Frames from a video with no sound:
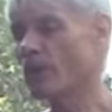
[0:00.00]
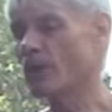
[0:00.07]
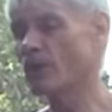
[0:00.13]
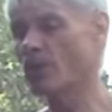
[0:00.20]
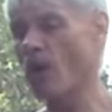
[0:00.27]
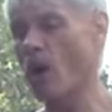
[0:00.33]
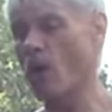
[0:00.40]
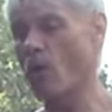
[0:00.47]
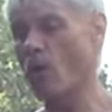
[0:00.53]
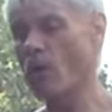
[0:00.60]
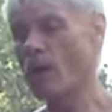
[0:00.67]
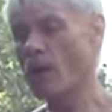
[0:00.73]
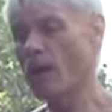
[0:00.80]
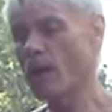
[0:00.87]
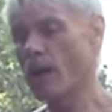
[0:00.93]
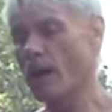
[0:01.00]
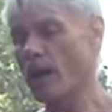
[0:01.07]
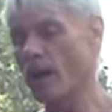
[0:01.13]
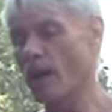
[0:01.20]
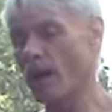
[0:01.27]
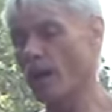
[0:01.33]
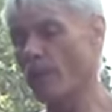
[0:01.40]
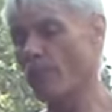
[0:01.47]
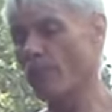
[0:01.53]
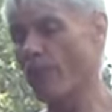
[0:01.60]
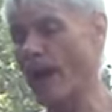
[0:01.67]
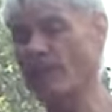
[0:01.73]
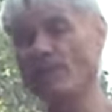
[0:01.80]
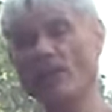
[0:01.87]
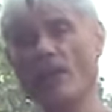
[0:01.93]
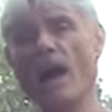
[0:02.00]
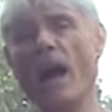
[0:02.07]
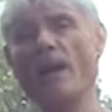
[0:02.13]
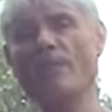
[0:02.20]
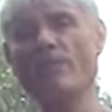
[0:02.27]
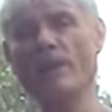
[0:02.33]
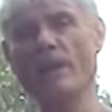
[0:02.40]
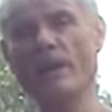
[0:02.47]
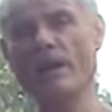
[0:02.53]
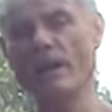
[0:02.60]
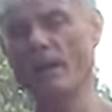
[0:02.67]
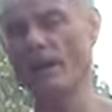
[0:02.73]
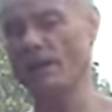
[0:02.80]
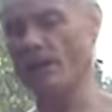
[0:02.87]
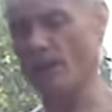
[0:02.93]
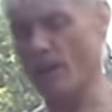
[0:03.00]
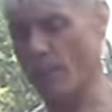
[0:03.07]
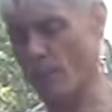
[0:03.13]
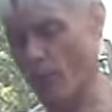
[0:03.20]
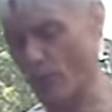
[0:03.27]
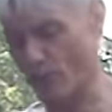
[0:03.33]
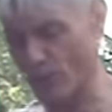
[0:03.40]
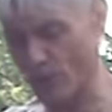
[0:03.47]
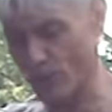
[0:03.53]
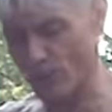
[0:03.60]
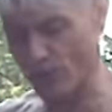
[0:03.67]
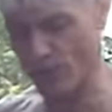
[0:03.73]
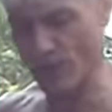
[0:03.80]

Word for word: So uh, that's a life and a person who's